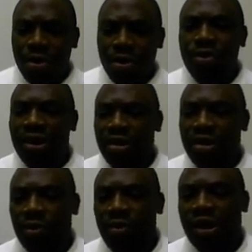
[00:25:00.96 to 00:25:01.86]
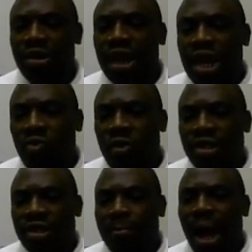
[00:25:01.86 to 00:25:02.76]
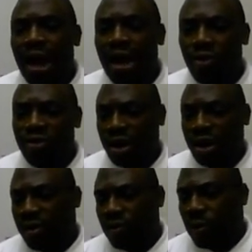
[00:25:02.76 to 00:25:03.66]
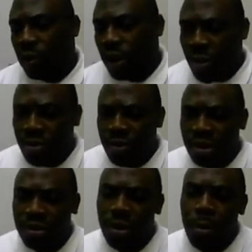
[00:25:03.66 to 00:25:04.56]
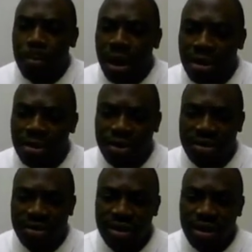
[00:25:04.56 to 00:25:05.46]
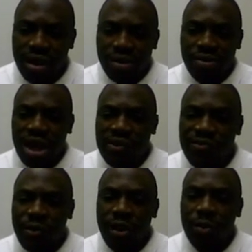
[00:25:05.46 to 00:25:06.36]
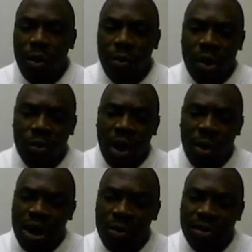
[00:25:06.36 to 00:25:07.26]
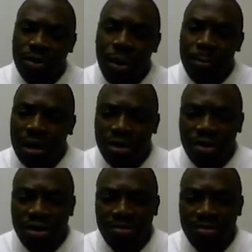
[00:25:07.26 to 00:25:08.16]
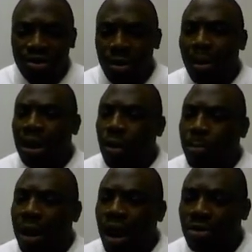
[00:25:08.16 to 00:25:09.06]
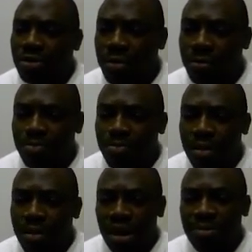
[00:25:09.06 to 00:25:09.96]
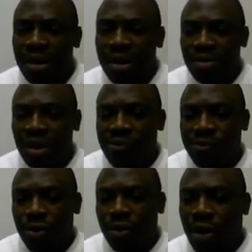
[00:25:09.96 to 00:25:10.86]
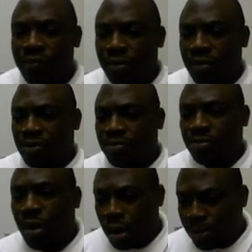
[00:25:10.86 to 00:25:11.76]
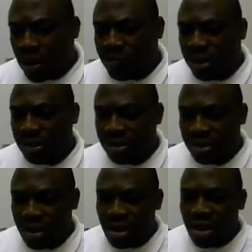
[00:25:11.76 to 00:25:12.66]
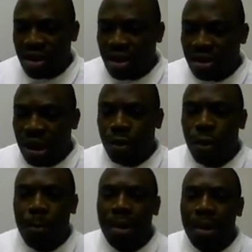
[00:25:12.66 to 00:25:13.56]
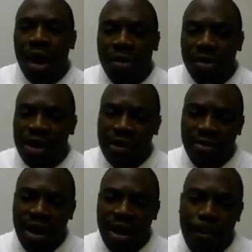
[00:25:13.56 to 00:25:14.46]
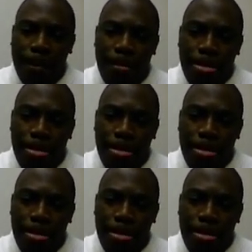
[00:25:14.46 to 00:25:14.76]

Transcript: You need to understand that we are dealing with a market in which we are working with compound interest. So if we're working with compound interest, it means your money compounds. It means if you go for small profits, they compound every time.